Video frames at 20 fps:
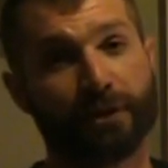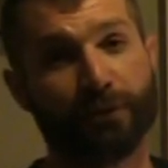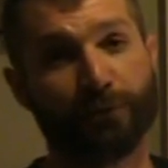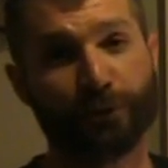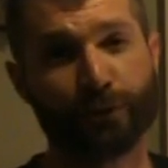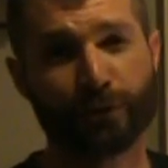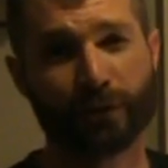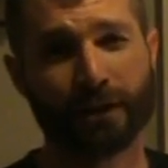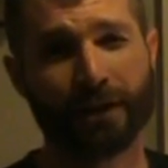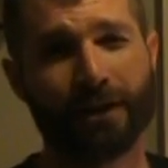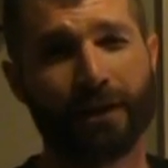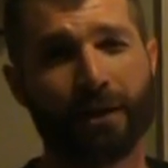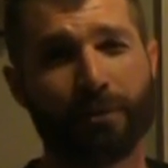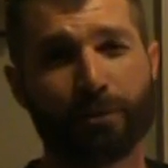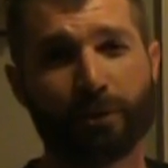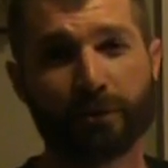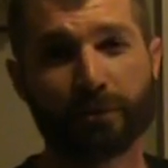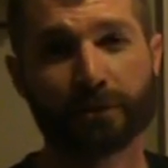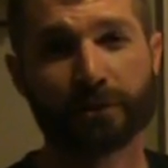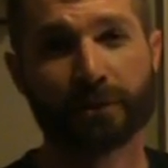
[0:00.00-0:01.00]
If you're keyed up
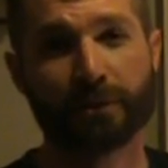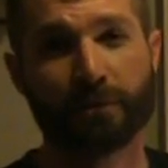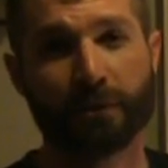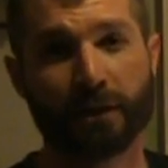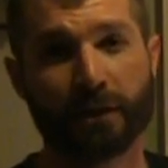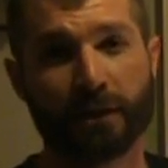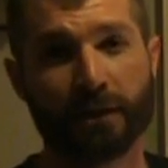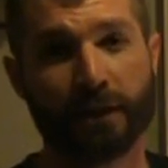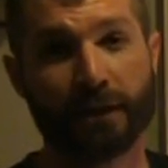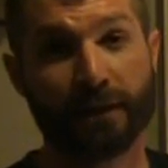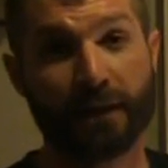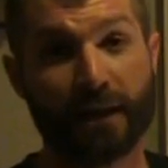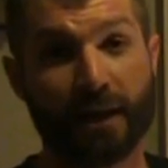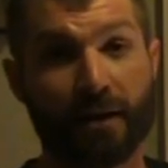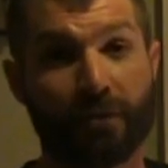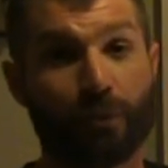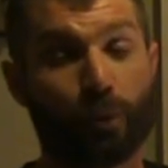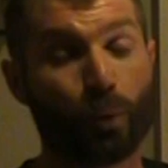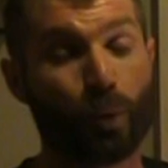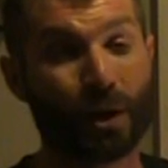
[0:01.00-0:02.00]
over somebody and they
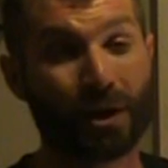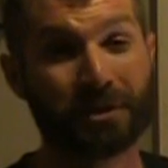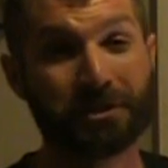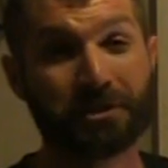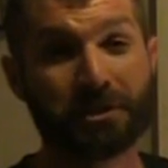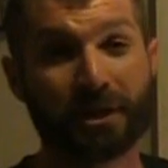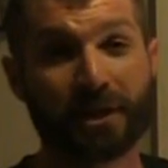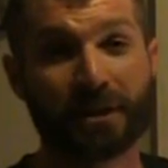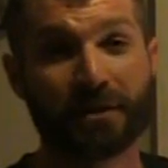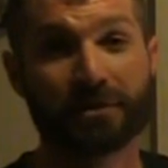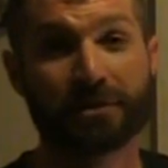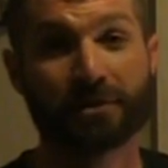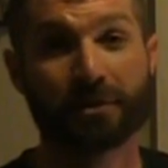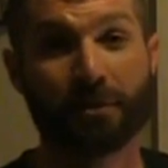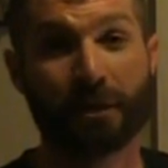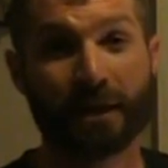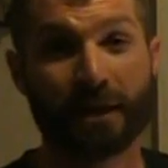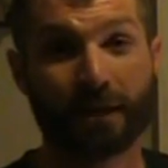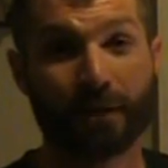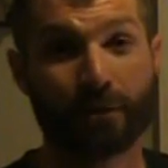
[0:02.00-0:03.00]
have one chance to
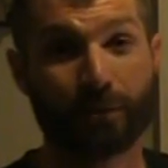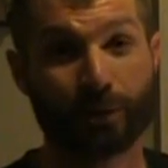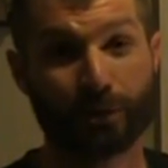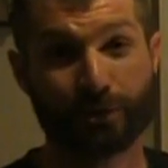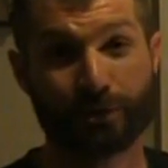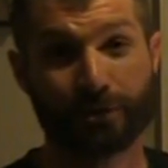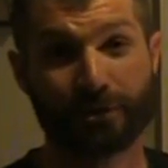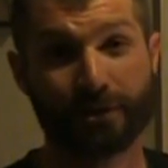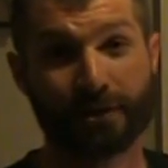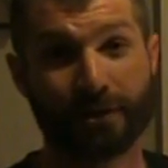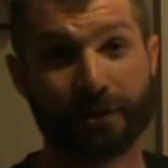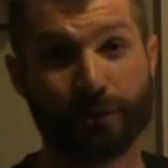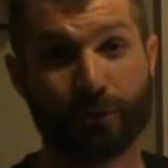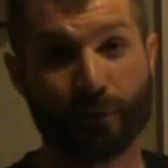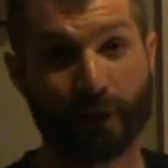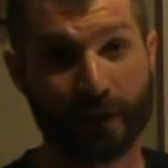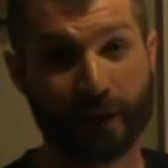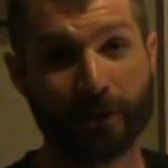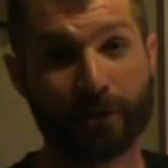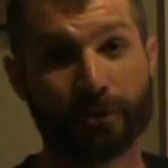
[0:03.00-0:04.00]
make an emergency
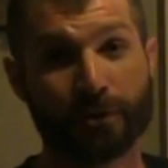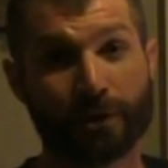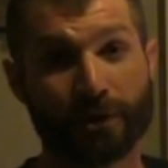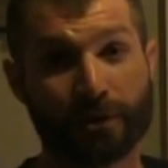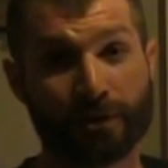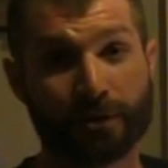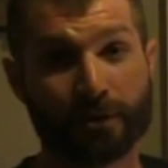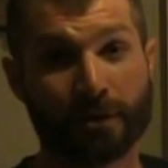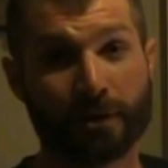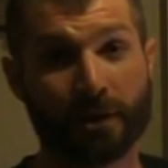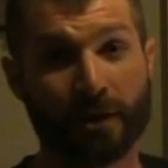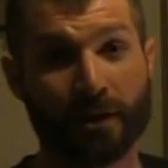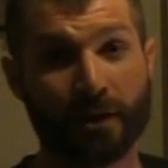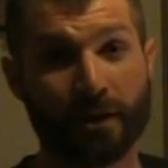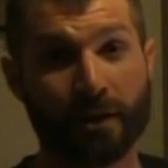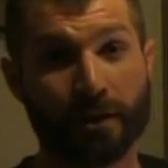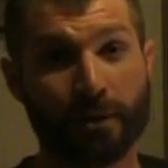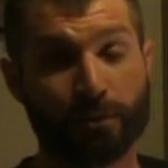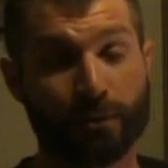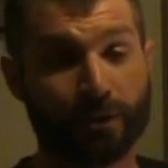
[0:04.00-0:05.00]
radio call
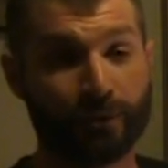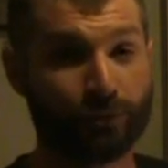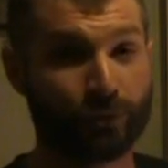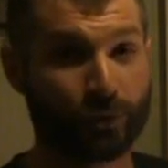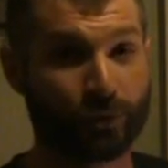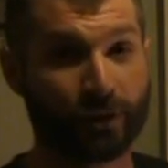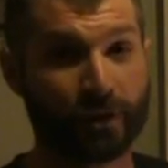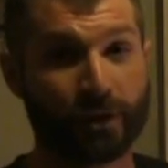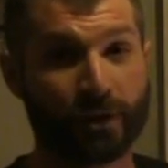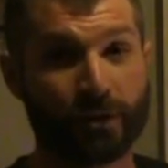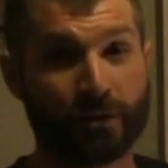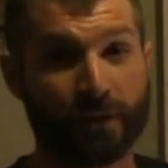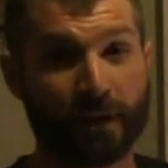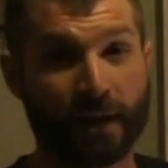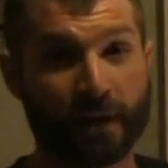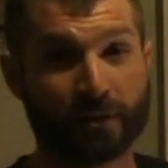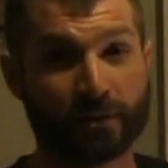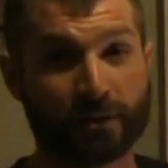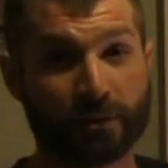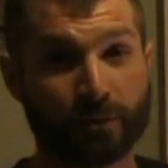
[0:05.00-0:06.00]
before they go
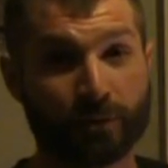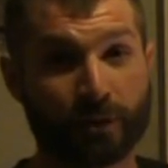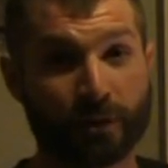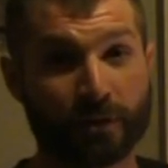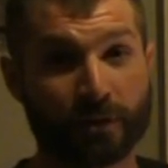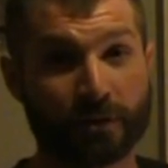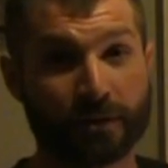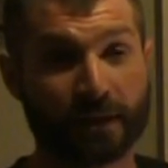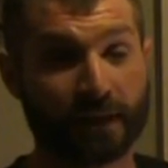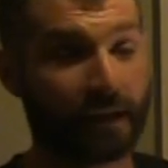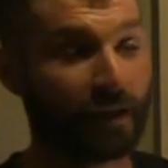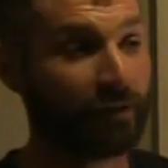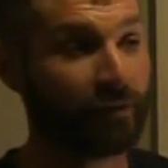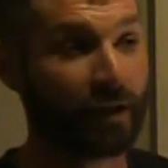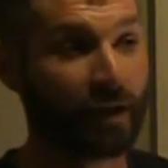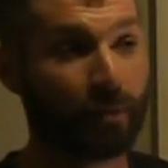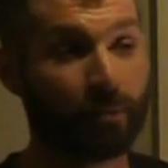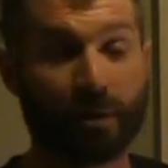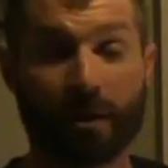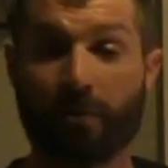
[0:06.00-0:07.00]
down somewhere to give
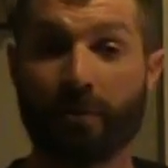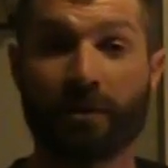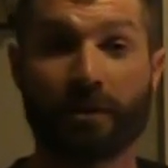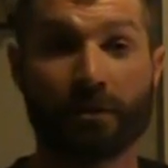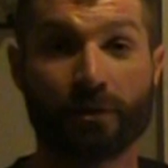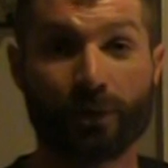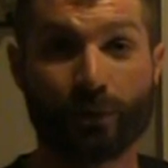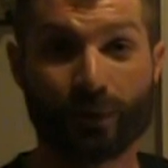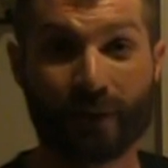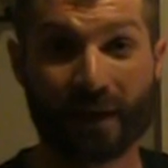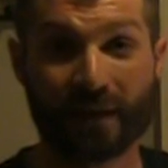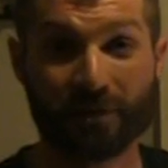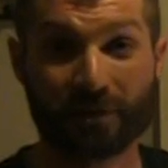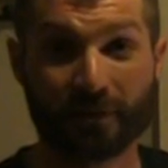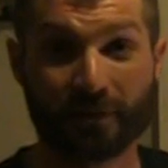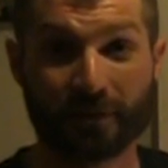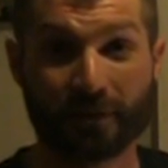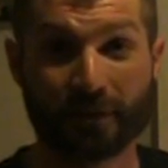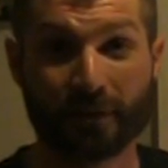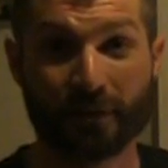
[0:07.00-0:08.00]
out maybe their location